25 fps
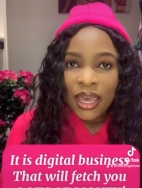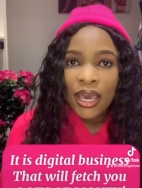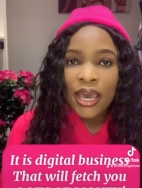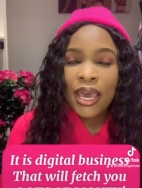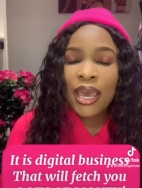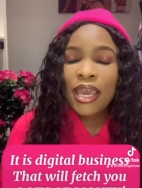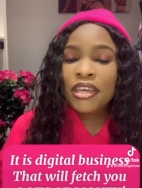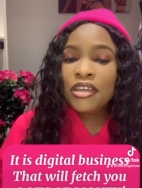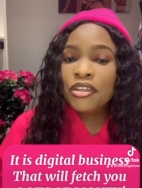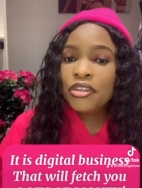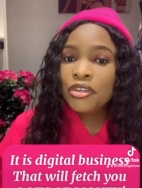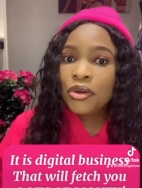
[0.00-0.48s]

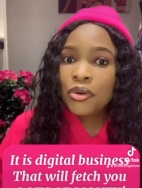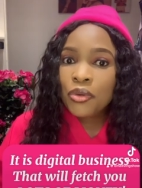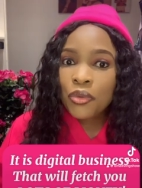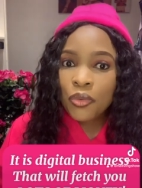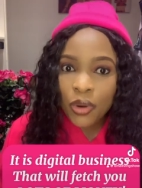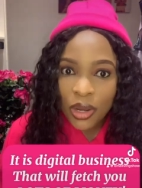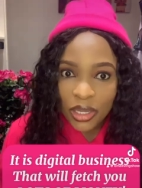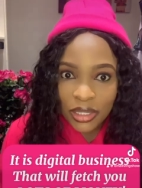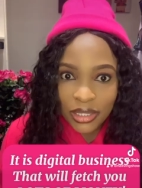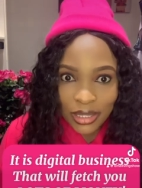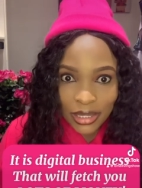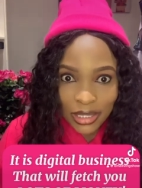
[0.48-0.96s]
And you don't
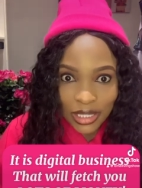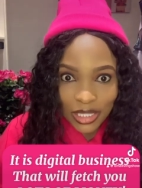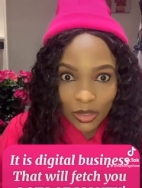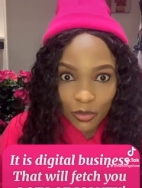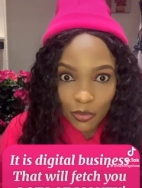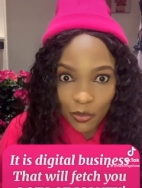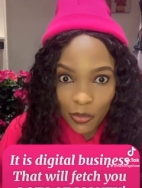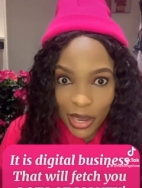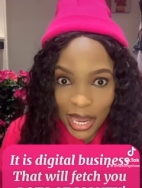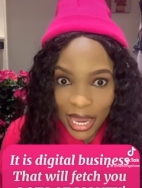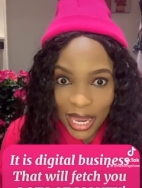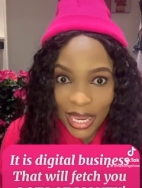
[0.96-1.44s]
want to
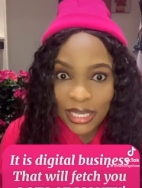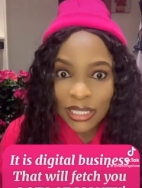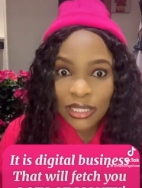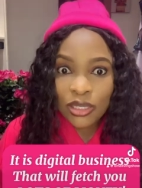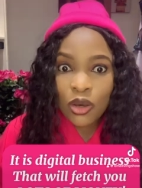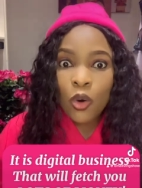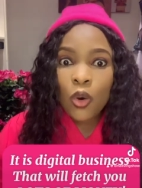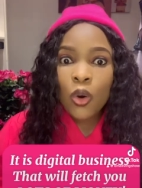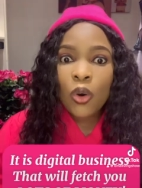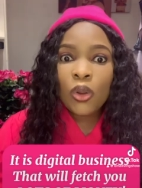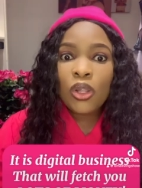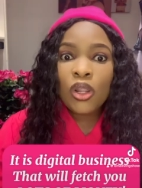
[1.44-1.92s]
spend
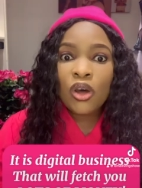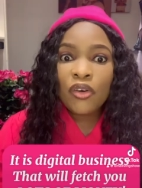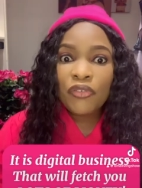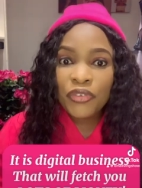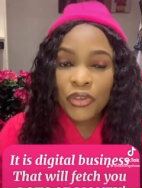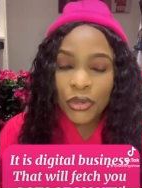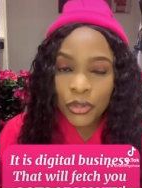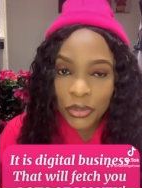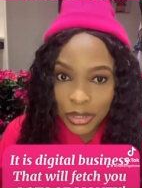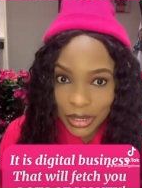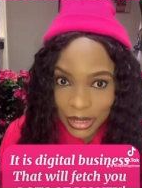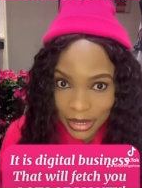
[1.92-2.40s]
all of
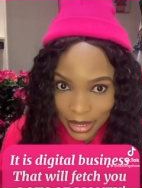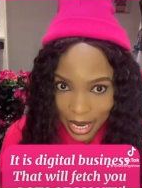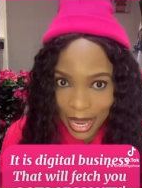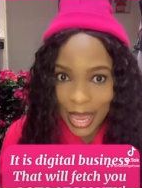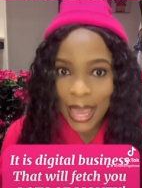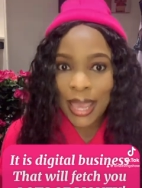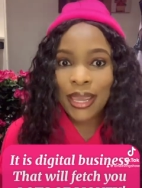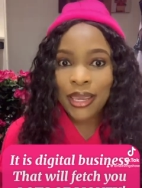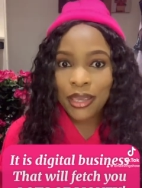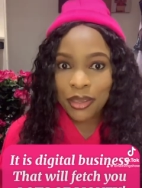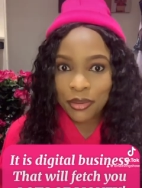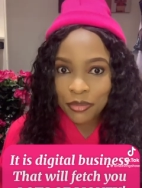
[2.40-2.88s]
your
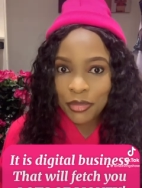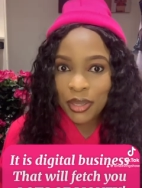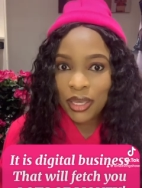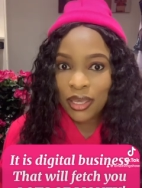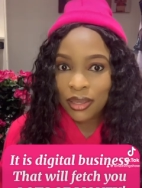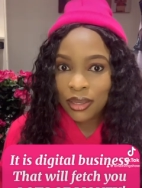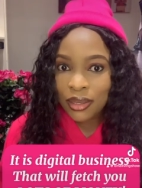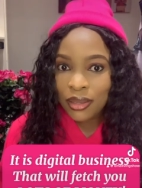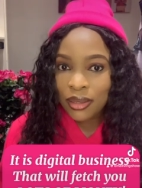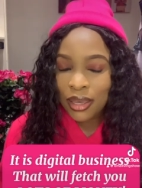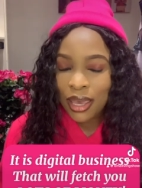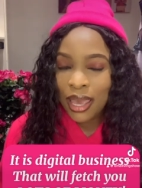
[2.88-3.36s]
time,
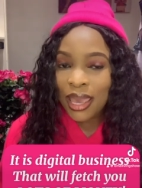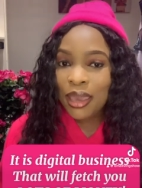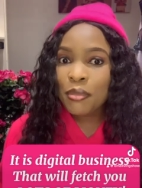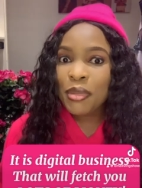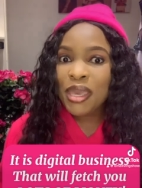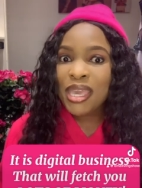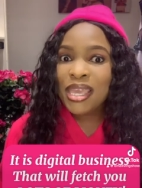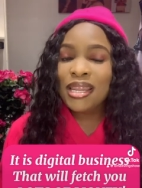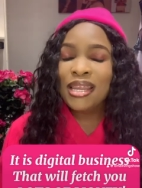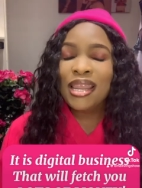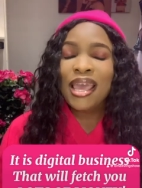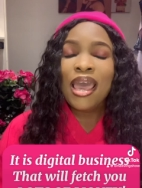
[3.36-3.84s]
I
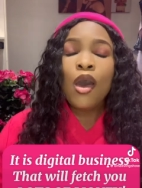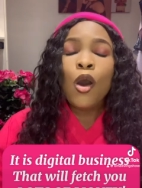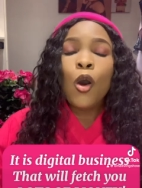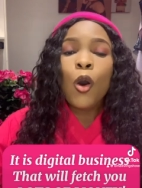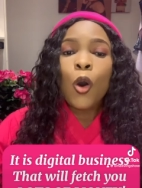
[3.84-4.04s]
mean,